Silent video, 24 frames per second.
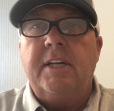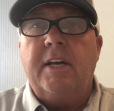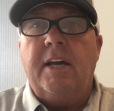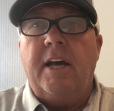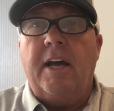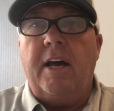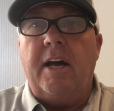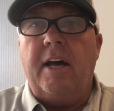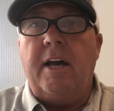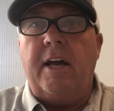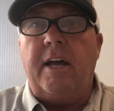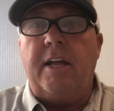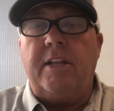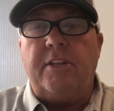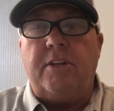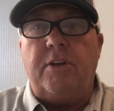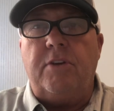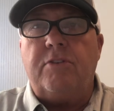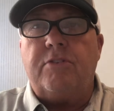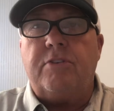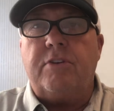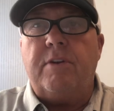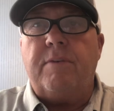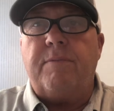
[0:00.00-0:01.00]
and
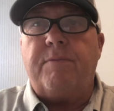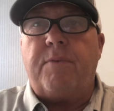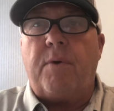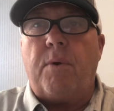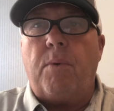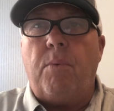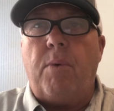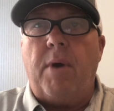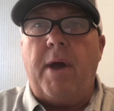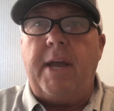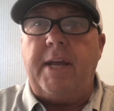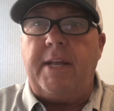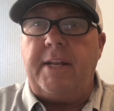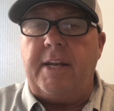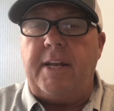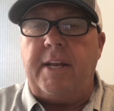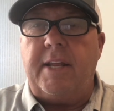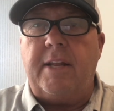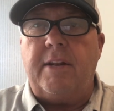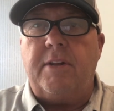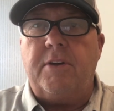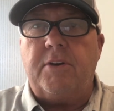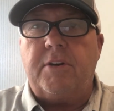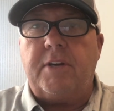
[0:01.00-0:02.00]
using them for weight and
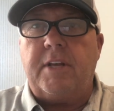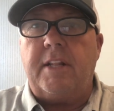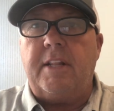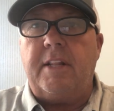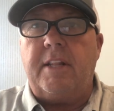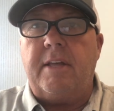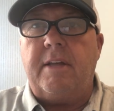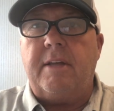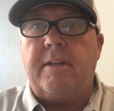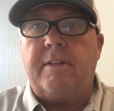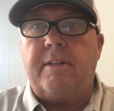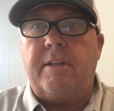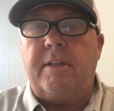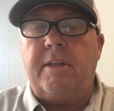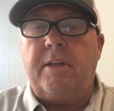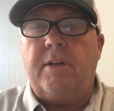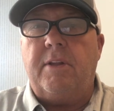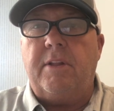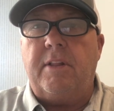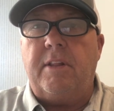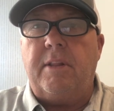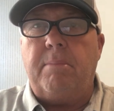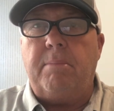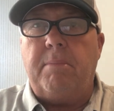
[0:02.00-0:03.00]
then hooking the
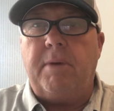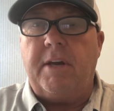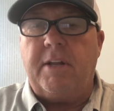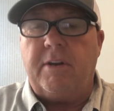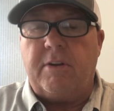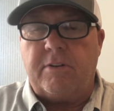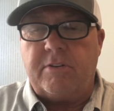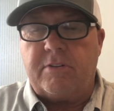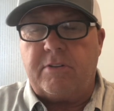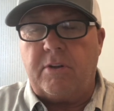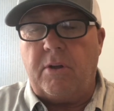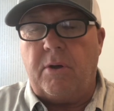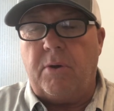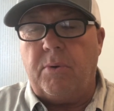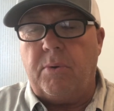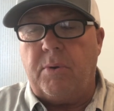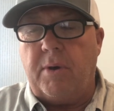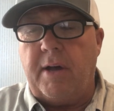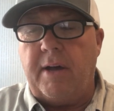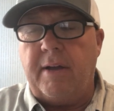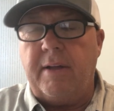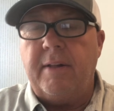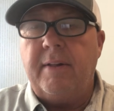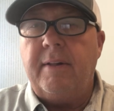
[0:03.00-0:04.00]
deal in the middle.
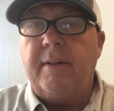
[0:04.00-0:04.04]
So